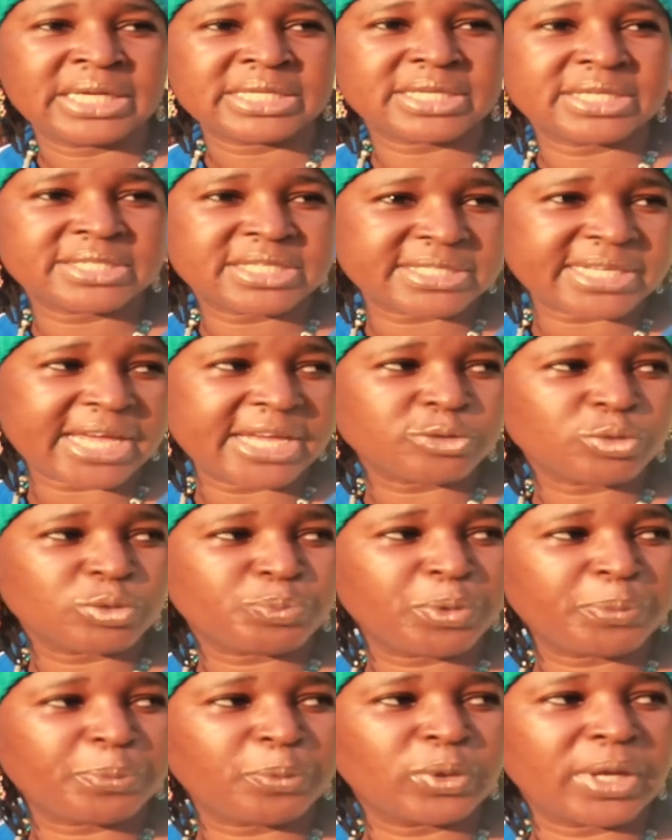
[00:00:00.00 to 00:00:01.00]
Sensitize with
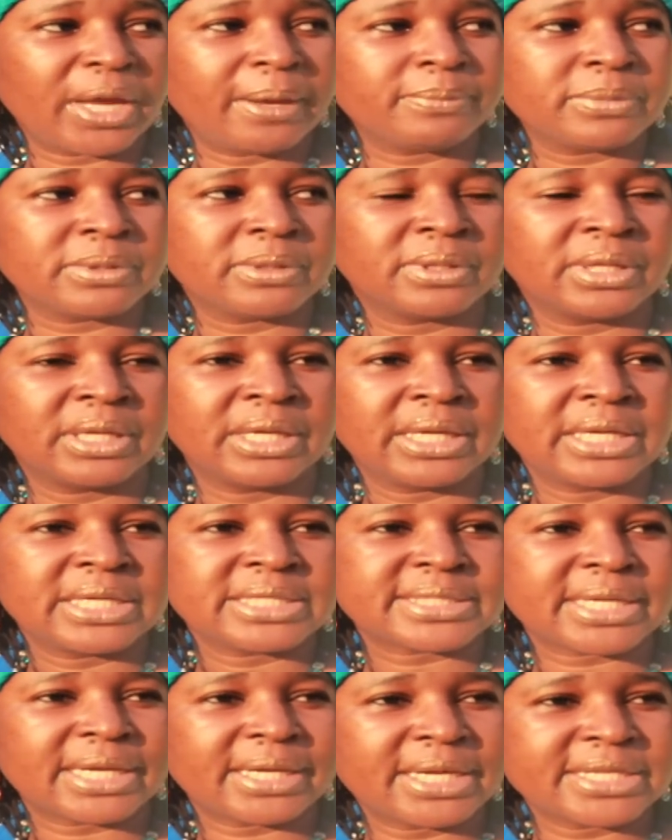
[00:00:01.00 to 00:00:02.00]
people then, tell
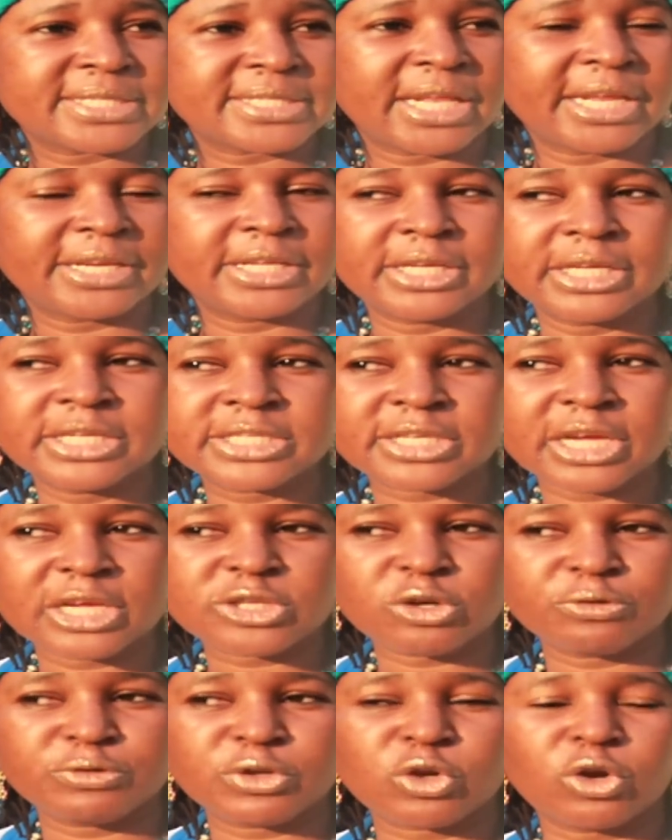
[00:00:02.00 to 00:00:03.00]
them that the
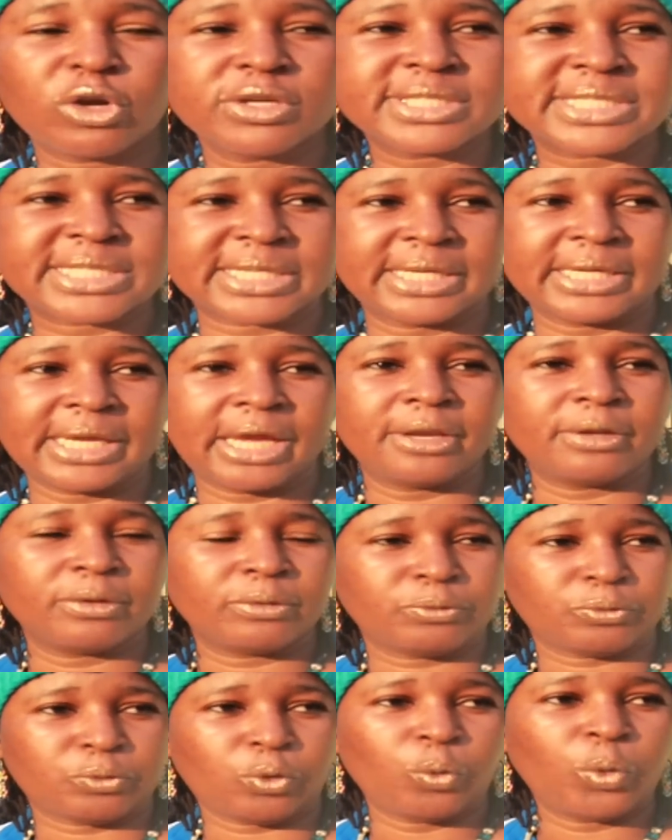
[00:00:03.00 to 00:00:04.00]
interest of the country and
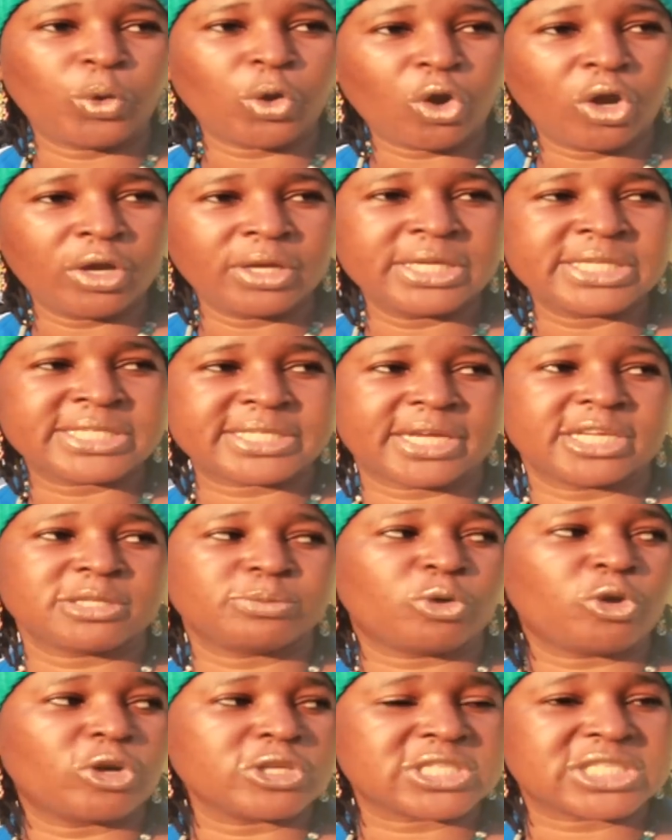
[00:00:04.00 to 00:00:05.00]
all interest,
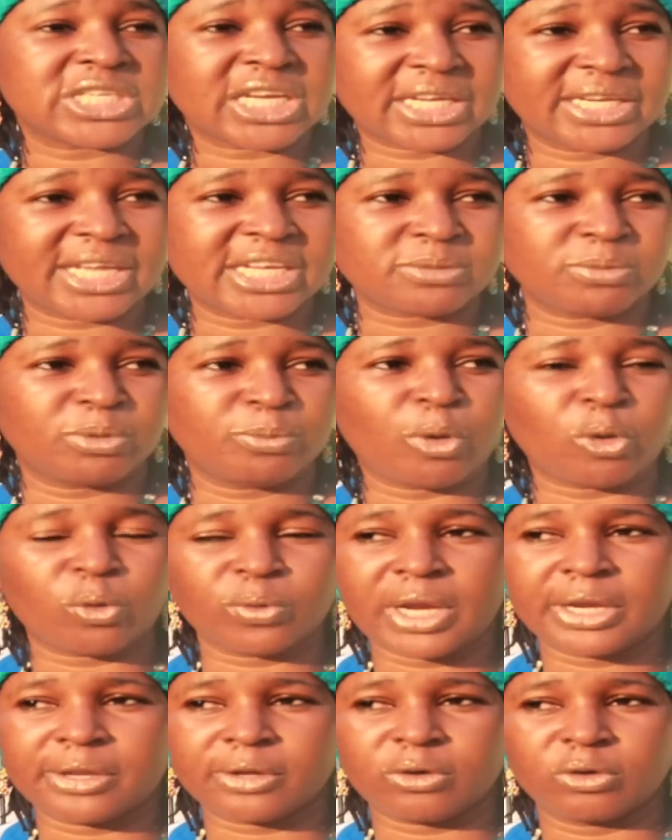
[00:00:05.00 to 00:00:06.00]
because secrets we talk
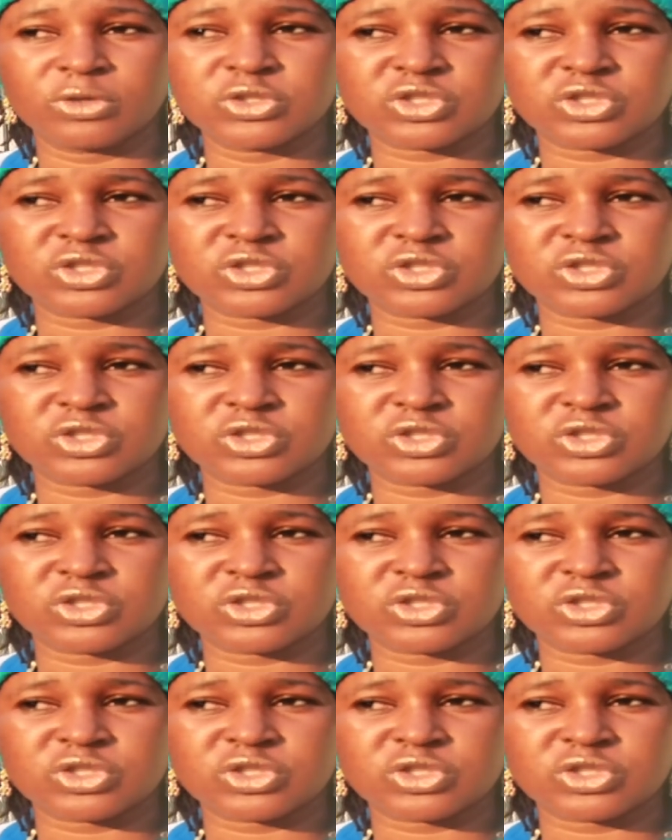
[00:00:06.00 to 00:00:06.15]
about it.